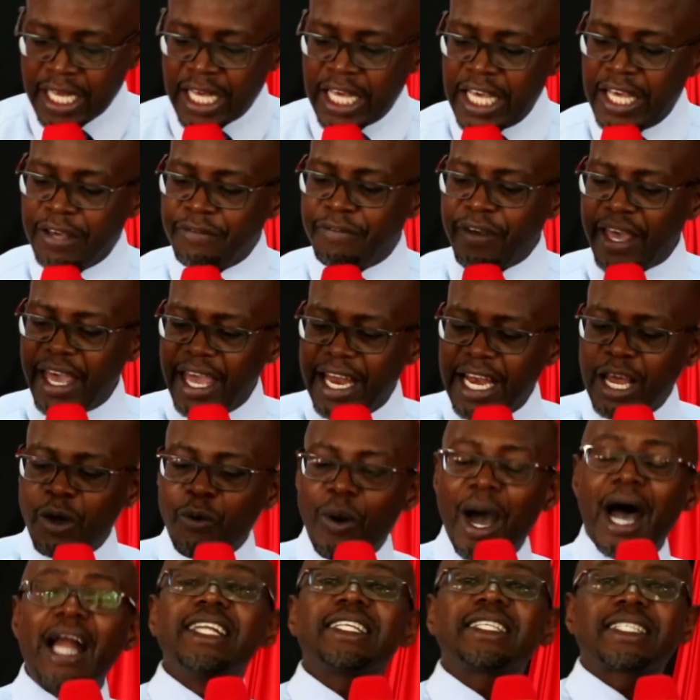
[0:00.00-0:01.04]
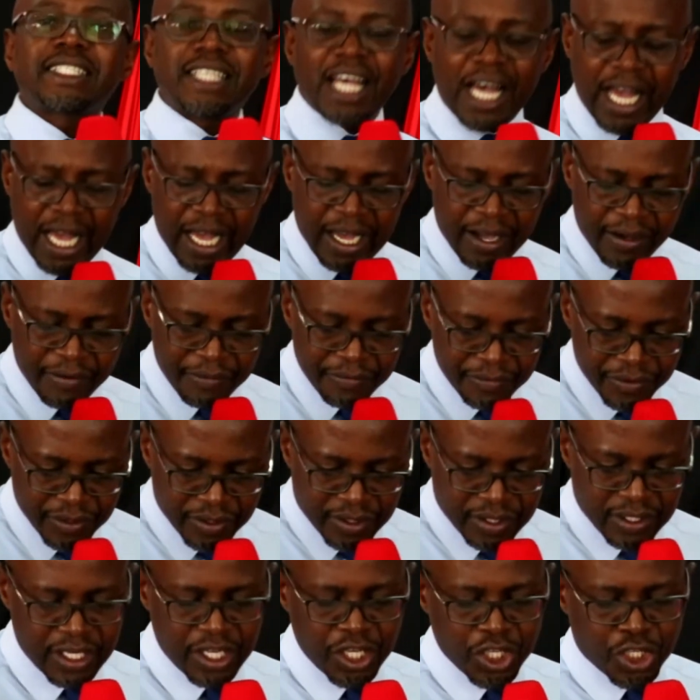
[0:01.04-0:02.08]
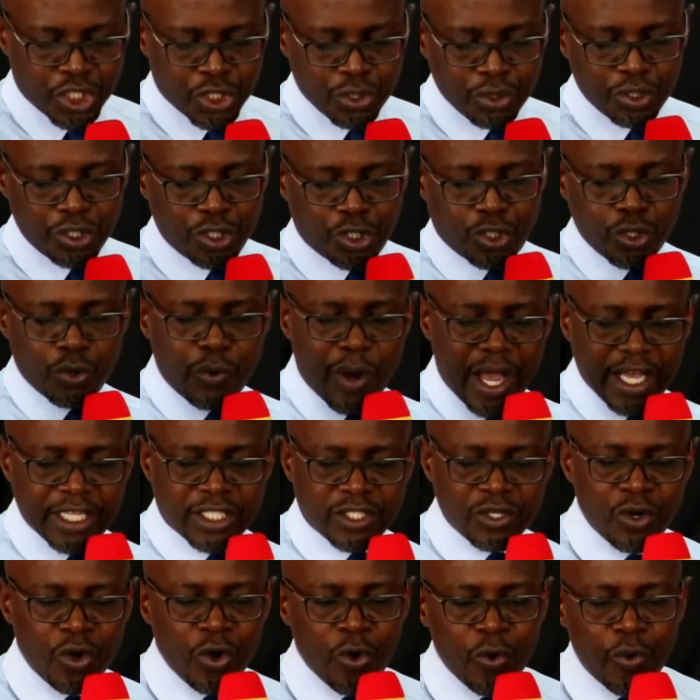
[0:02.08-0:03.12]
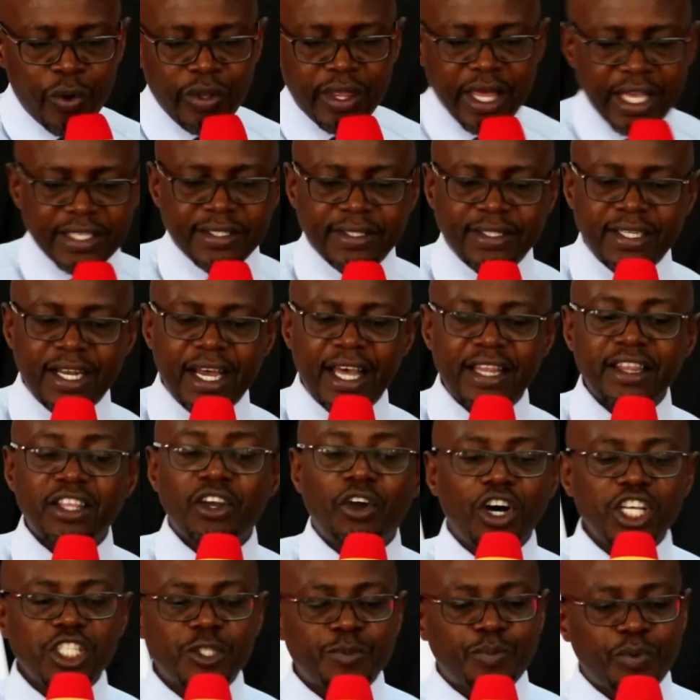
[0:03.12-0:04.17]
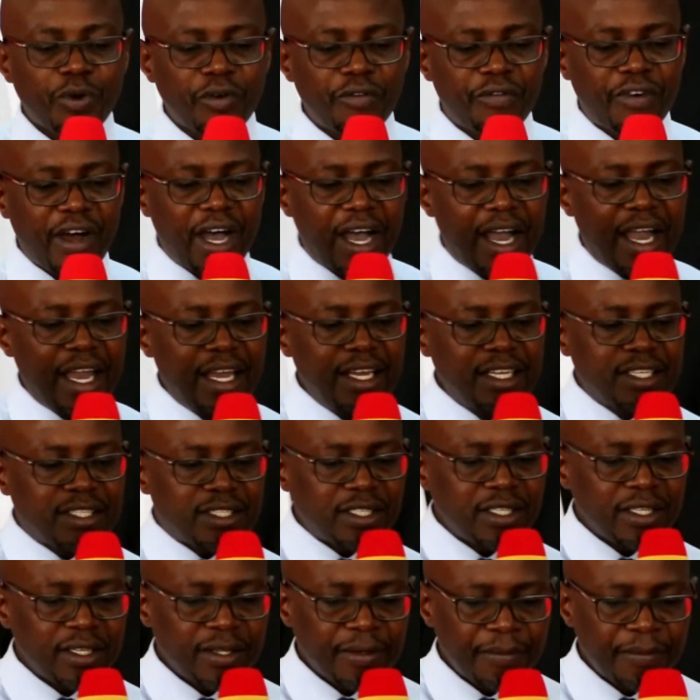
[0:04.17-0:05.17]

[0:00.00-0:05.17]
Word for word: If anyone serves, he should do it with the strength God provides.